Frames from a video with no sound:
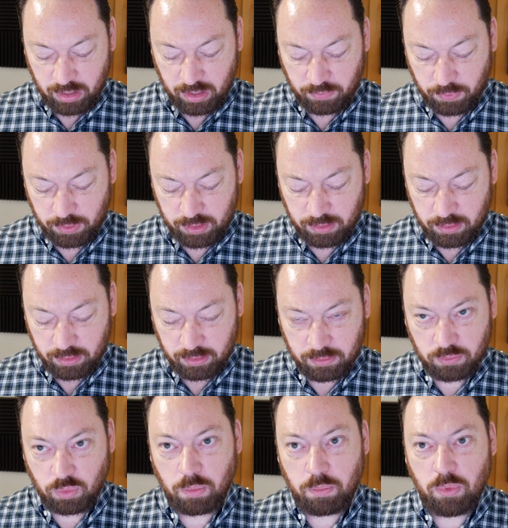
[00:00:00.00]
if we
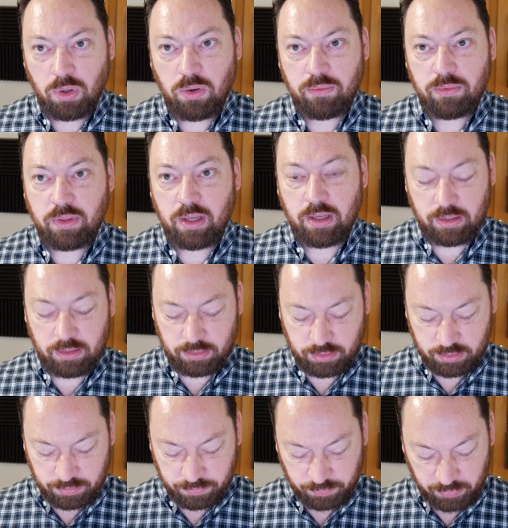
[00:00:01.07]
remove
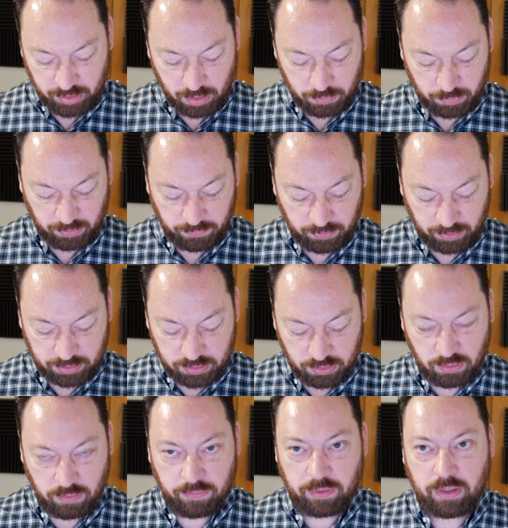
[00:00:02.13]
this and we fix
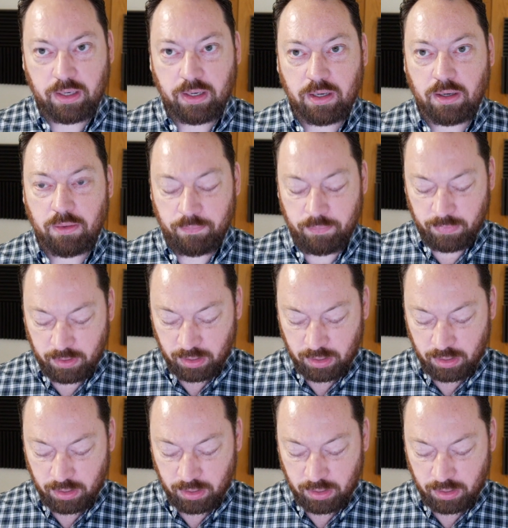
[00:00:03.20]
it over here,